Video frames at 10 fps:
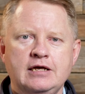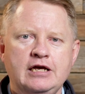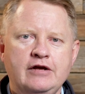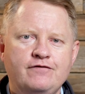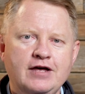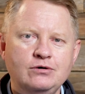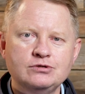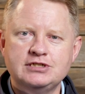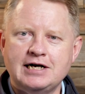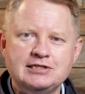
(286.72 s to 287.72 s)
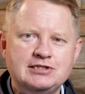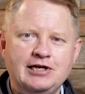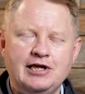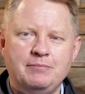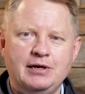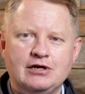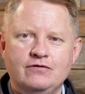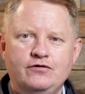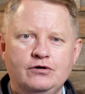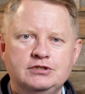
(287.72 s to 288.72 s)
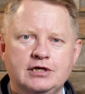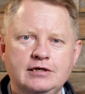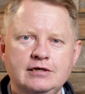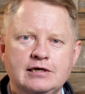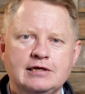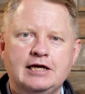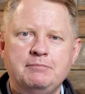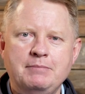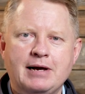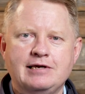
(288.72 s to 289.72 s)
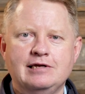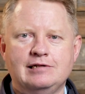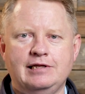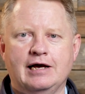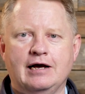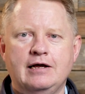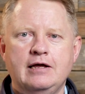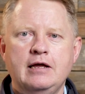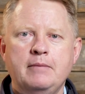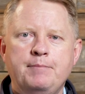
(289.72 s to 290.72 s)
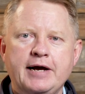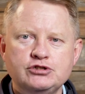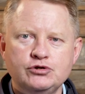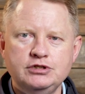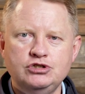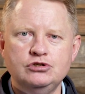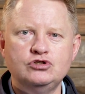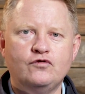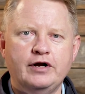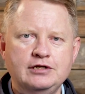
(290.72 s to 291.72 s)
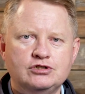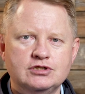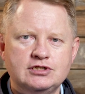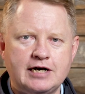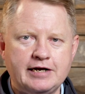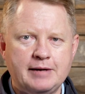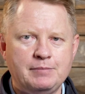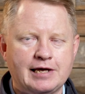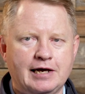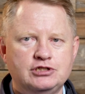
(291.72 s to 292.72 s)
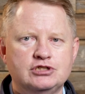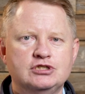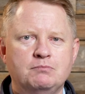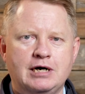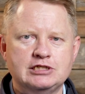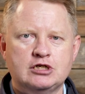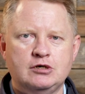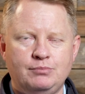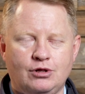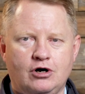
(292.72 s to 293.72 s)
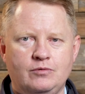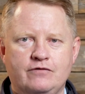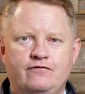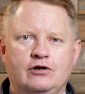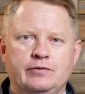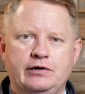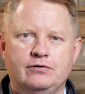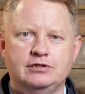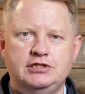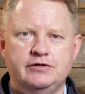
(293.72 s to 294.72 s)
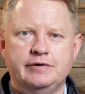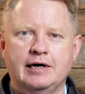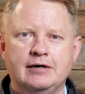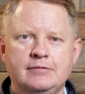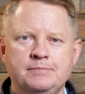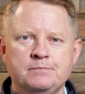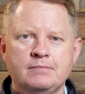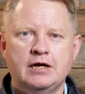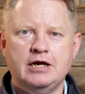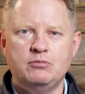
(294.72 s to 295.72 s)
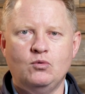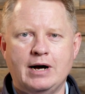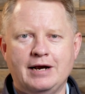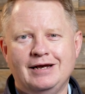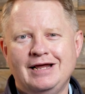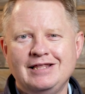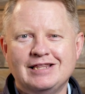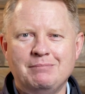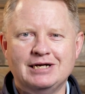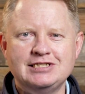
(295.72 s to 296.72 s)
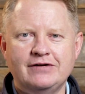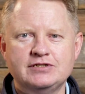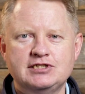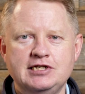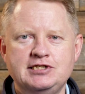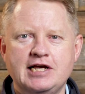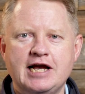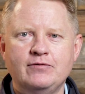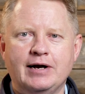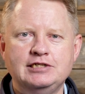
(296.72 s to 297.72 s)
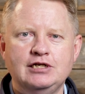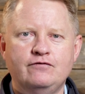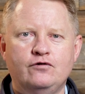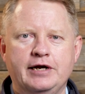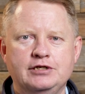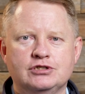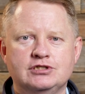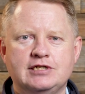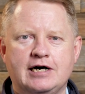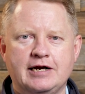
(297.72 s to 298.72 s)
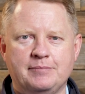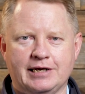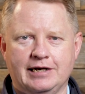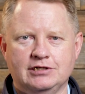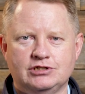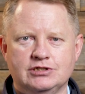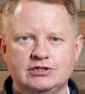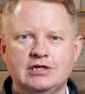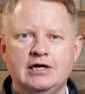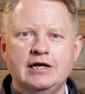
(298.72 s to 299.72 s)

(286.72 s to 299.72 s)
If that all starts to get a bit confusing, let me make it clear. Batteries used for engine start applications must comply with the following criteria. Number one, they must have a CCA rating for engine start applications.